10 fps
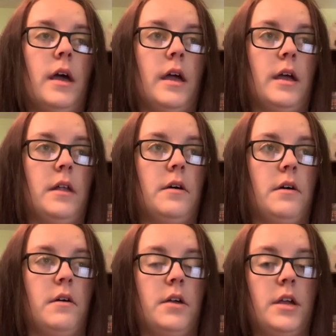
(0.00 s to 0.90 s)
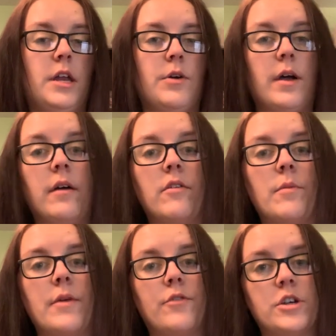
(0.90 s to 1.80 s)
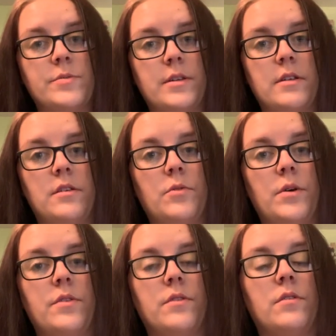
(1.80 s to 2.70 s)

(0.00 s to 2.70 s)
And, I have all my freshmen to deal with,